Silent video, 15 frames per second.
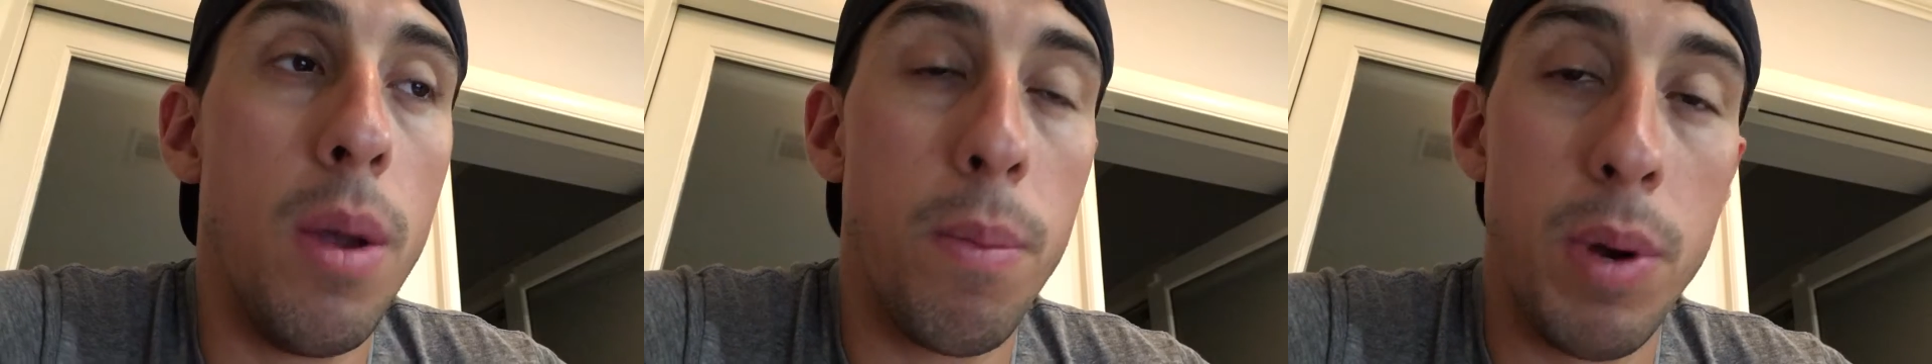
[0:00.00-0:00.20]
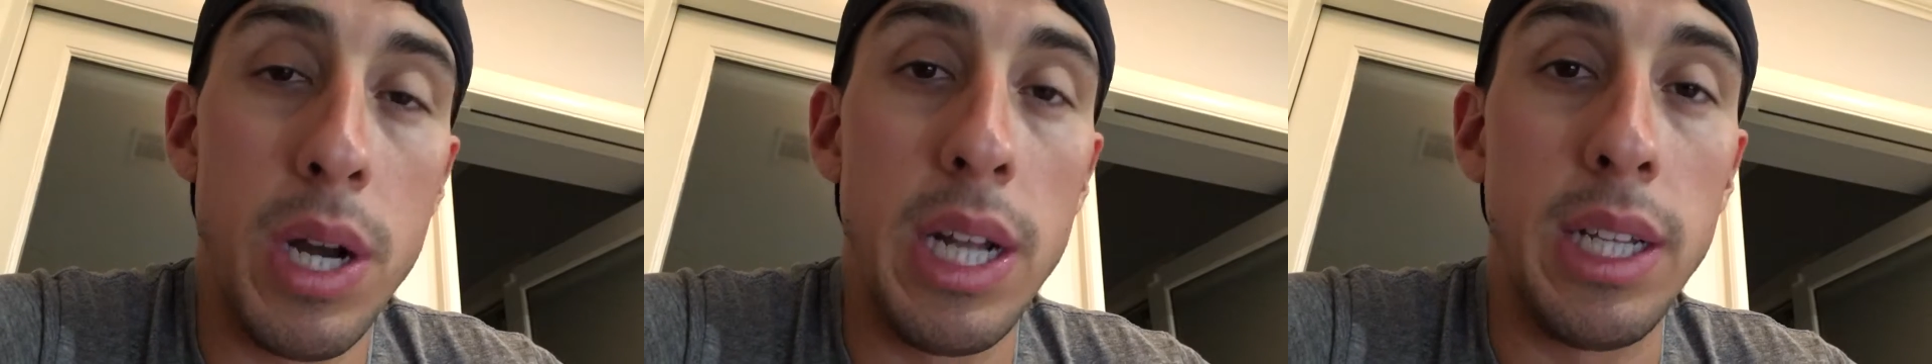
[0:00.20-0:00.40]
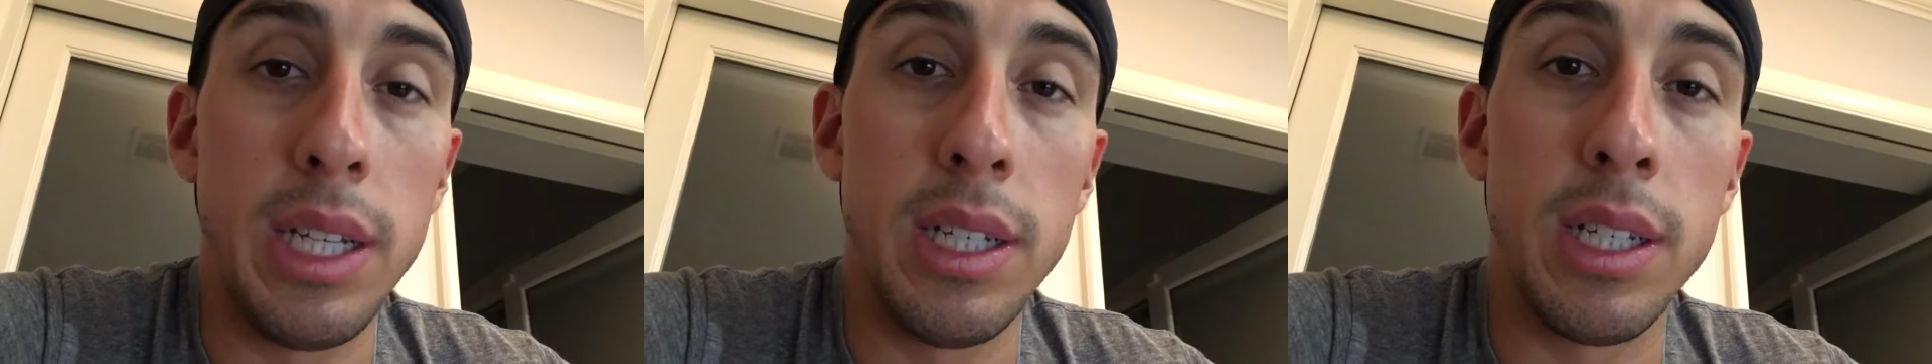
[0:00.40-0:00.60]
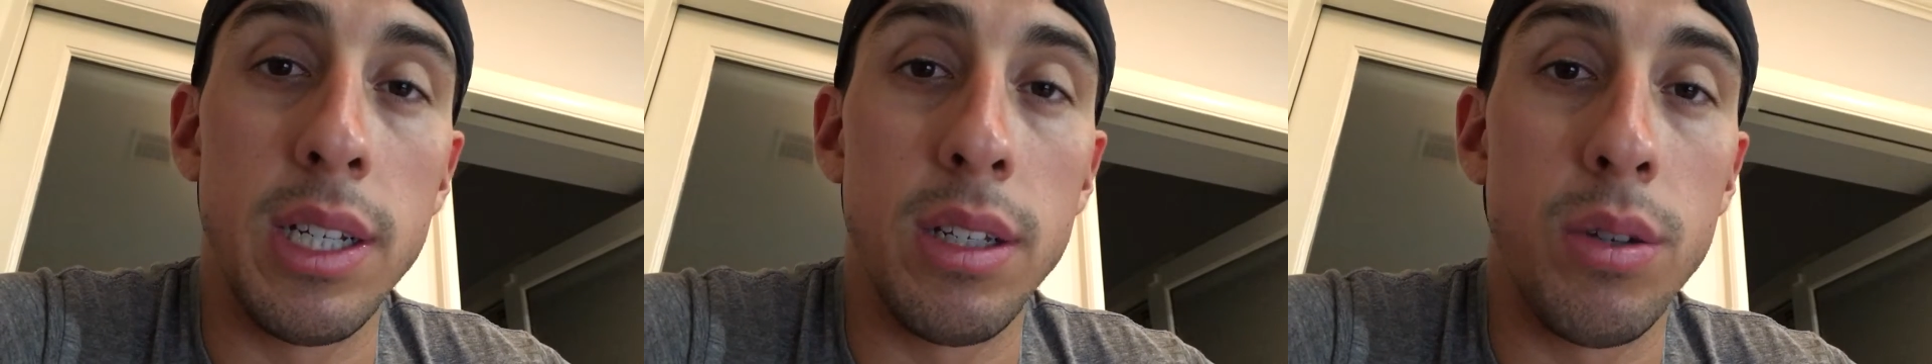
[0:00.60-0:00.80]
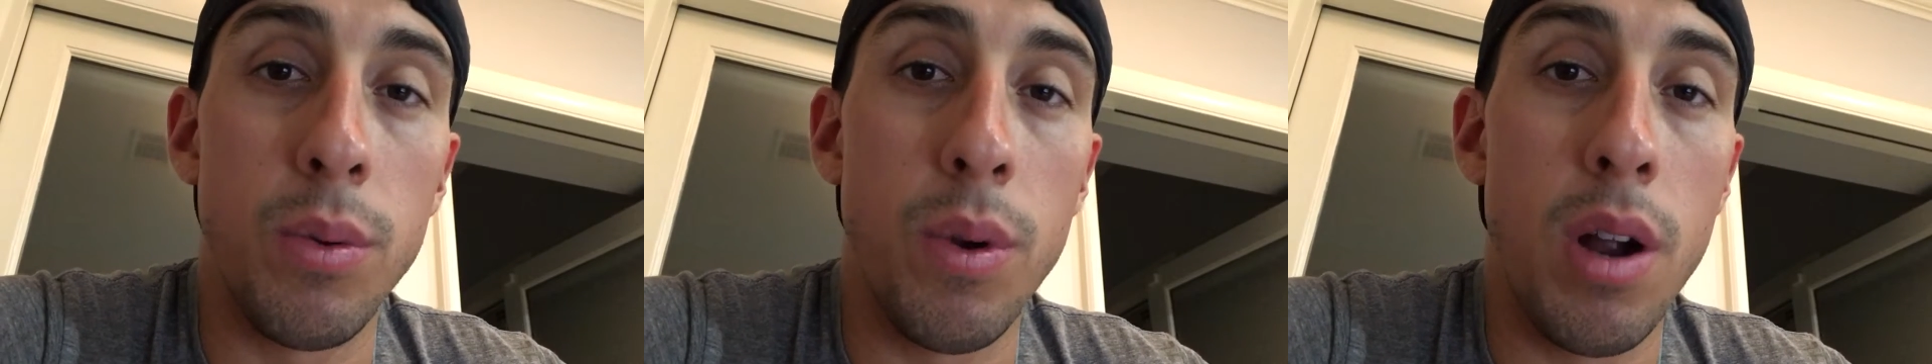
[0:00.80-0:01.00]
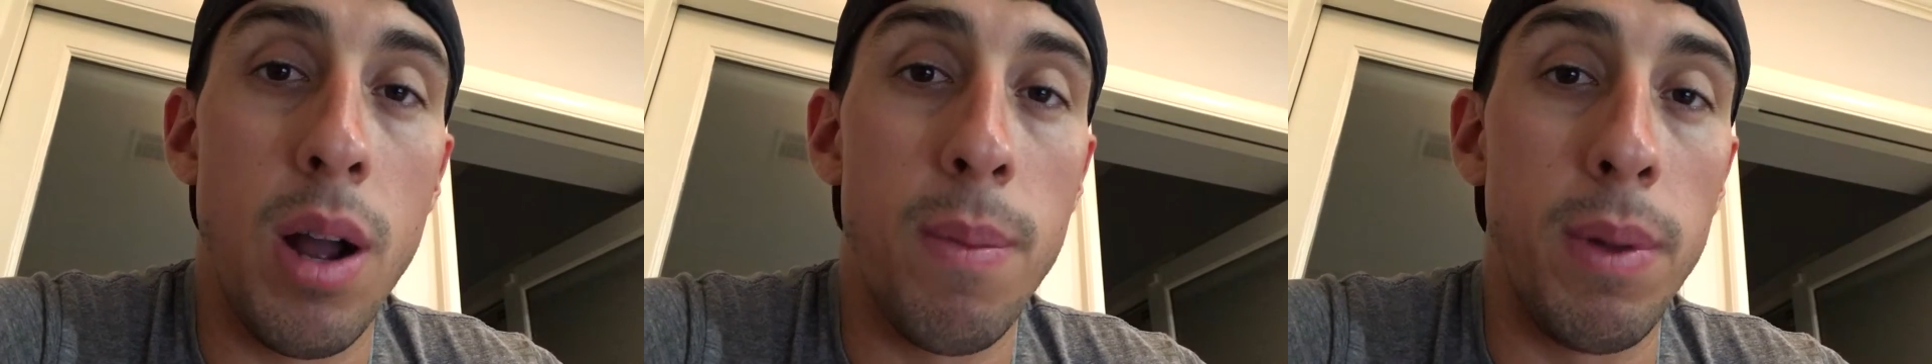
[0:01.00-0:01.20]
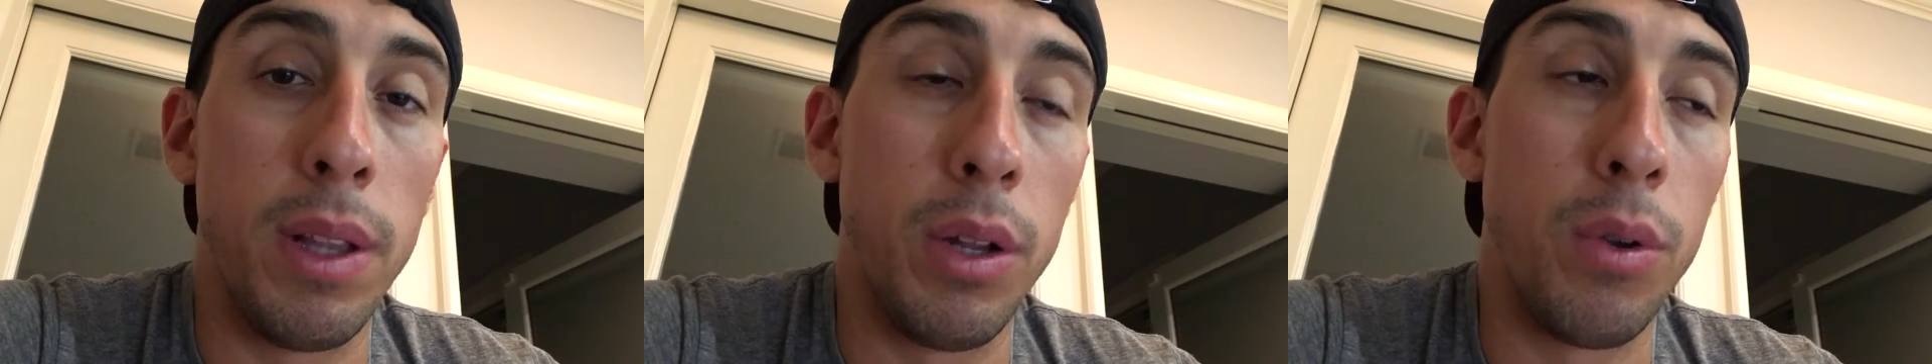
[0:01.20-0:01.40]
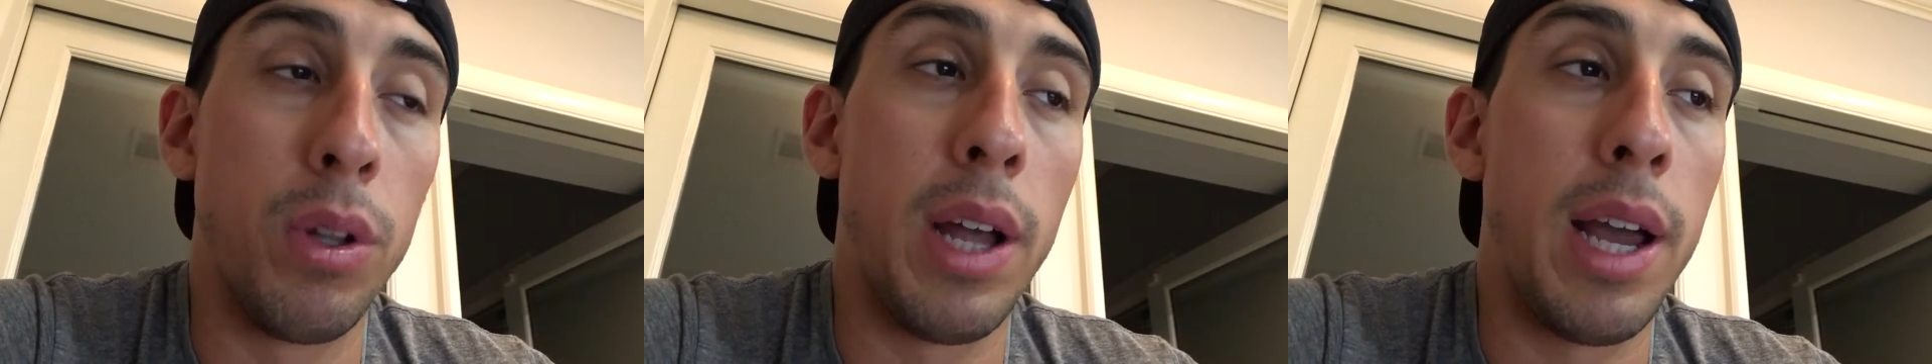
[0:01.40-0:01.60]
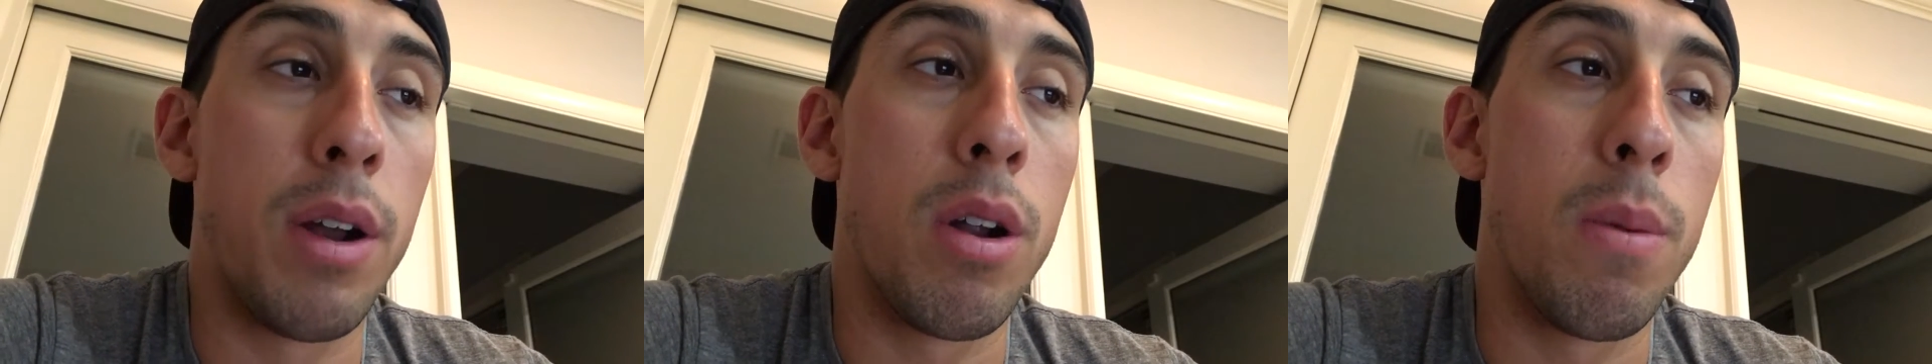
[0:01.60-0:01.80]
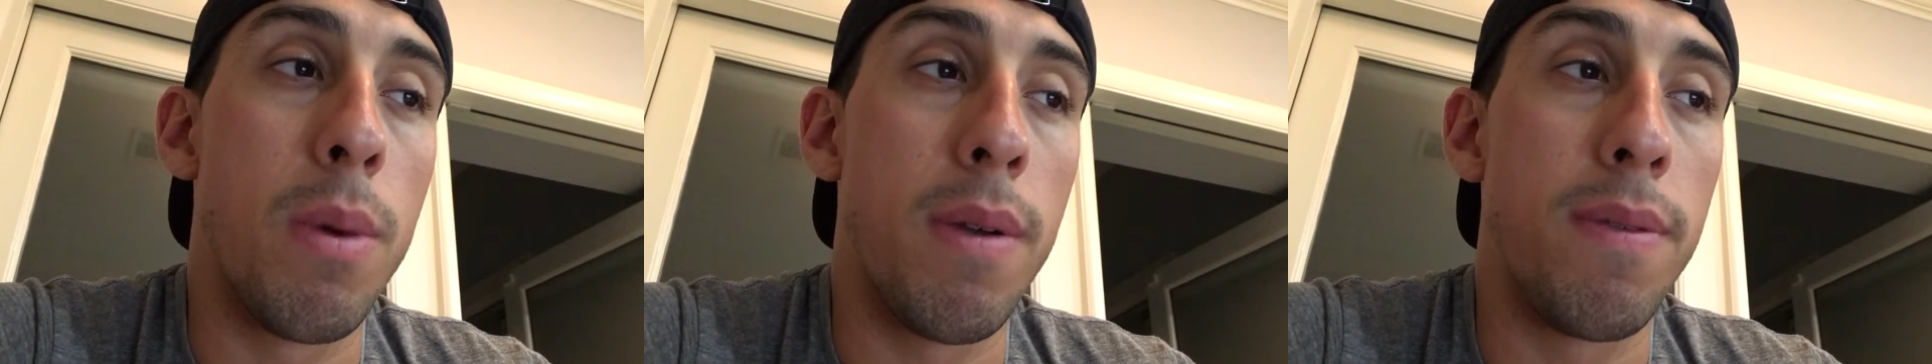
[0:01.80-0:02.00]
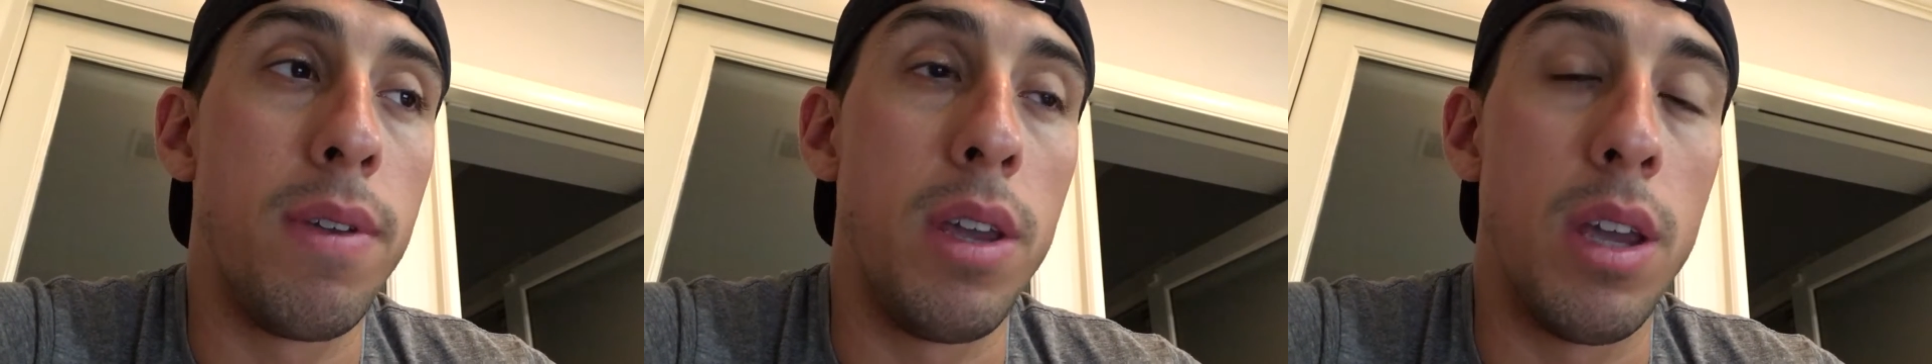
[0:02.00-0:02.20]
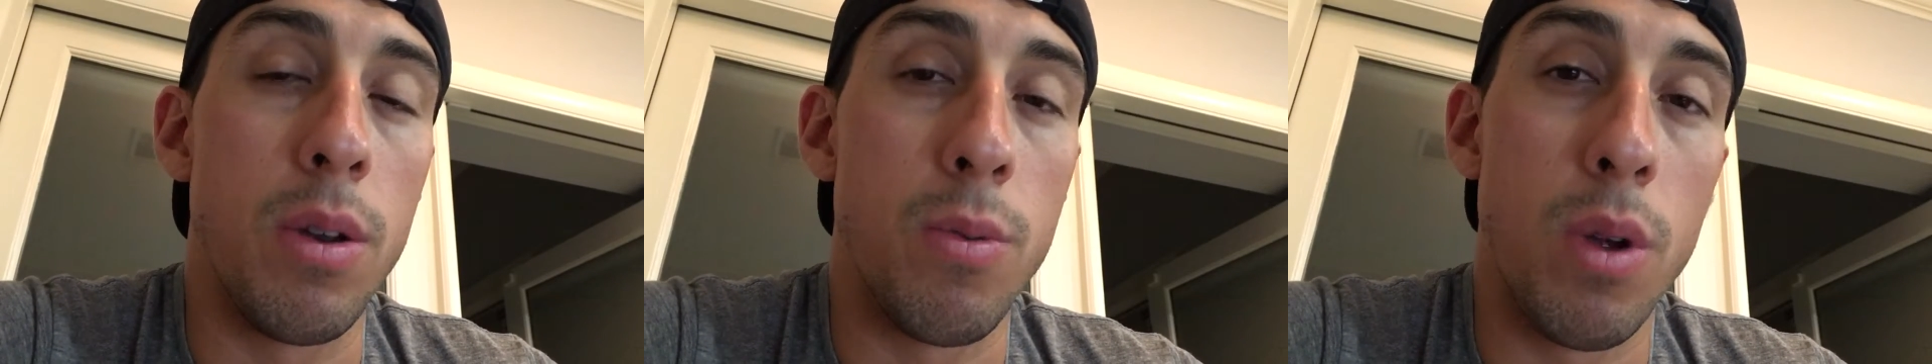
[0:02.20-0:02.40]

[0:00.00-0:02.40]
pretty decent to where I'm a little lighter on my feet and